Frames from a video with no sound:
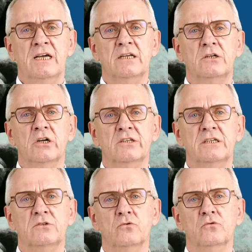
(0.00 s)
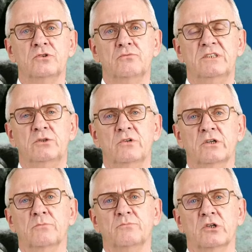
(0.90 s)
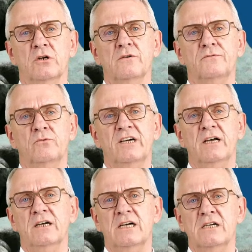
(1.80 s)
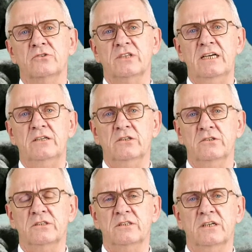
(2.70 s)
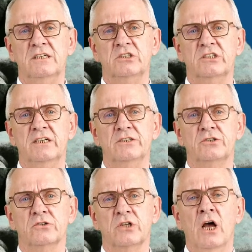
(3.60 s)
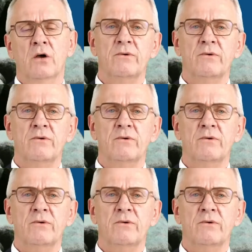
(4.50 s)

in cutting tools which were observed were around 800 degrees Celsius.